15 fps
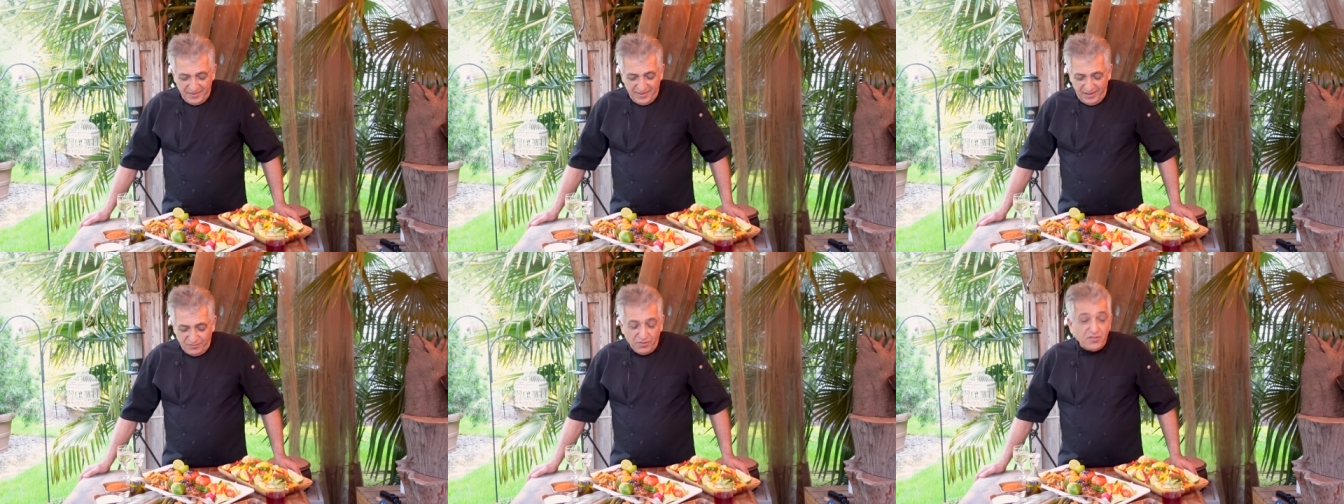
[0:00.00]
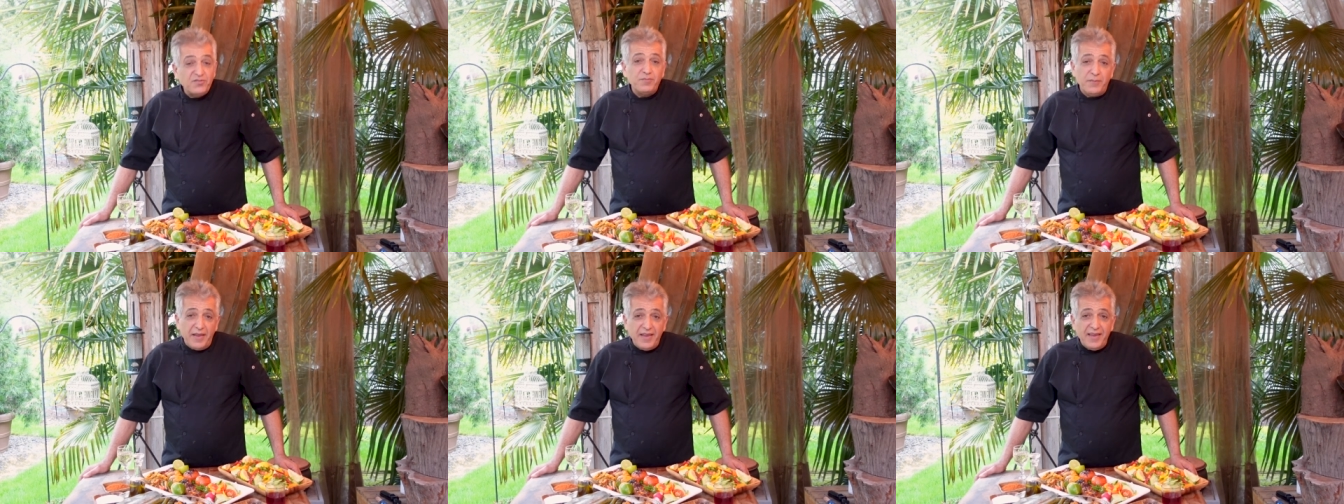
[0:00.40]
it was
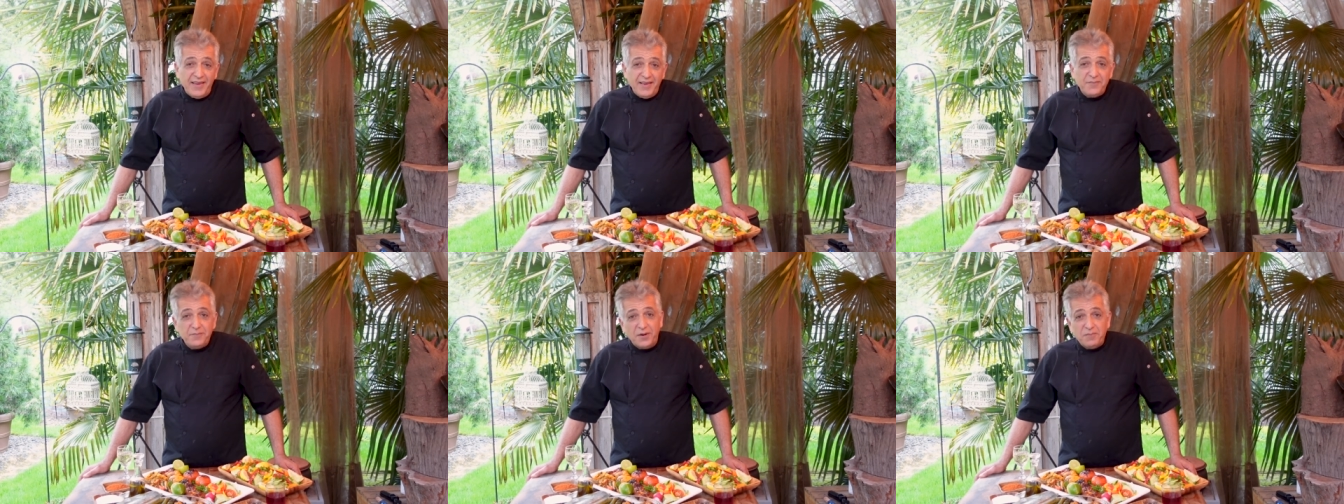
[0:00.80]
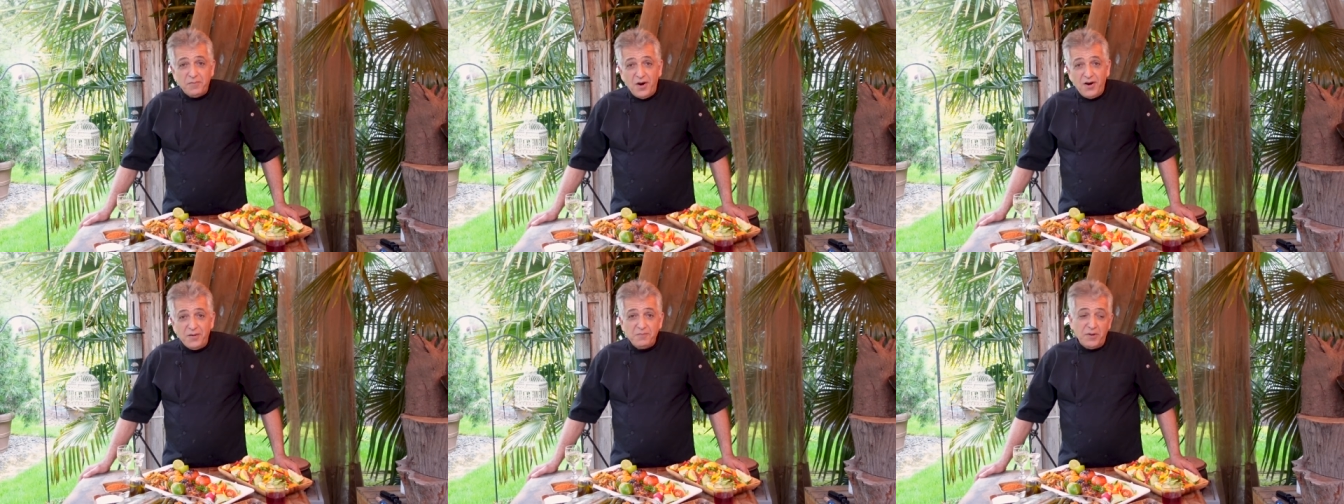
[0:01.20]
me, my
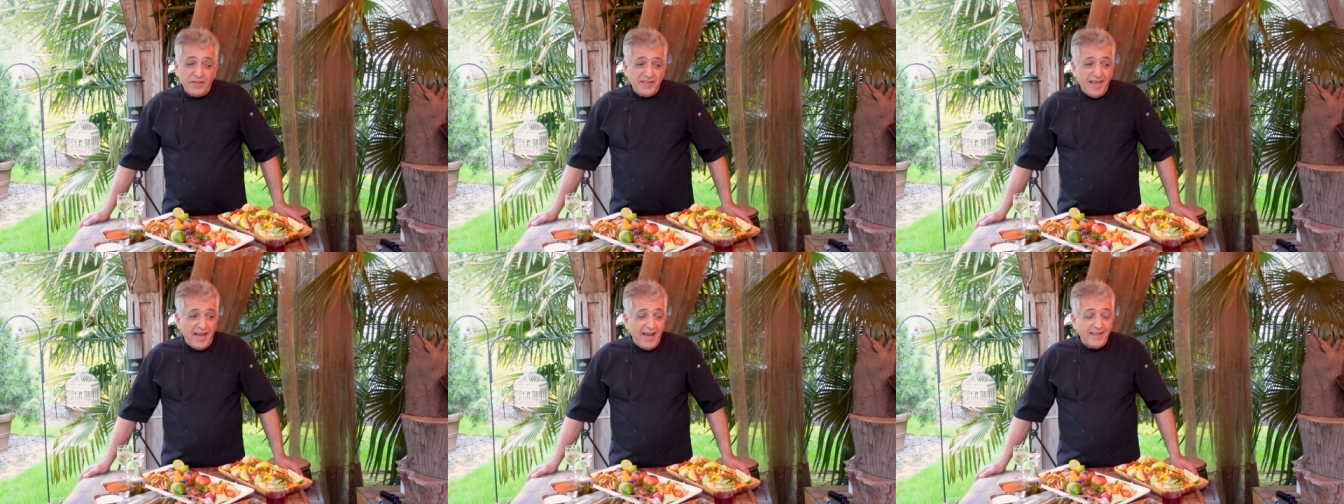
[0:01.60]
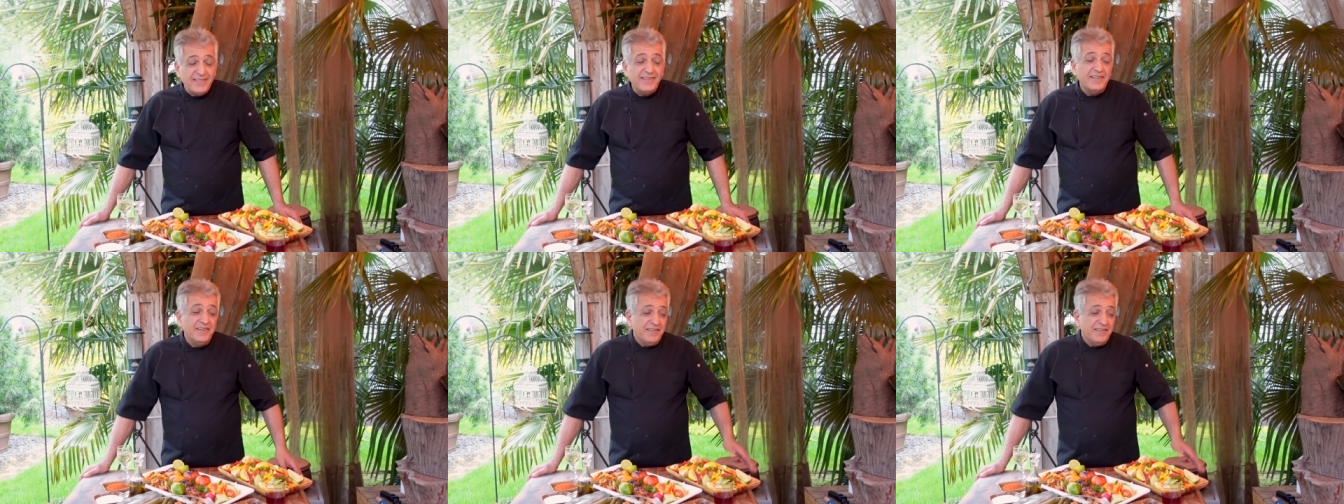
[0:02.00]
mom, my dad,